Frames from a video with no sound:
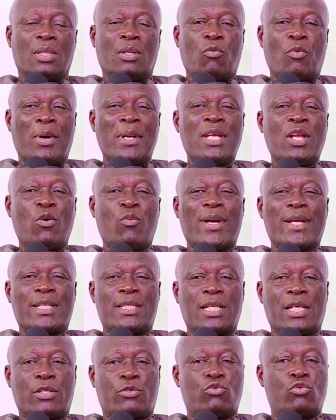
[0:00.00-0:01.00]
When they were
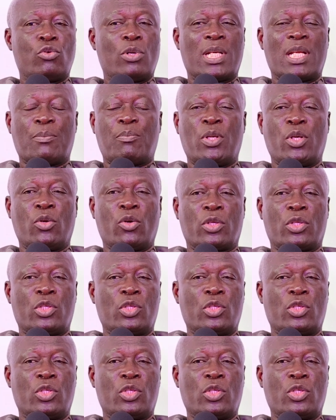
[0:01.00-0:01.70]
there throughout the period,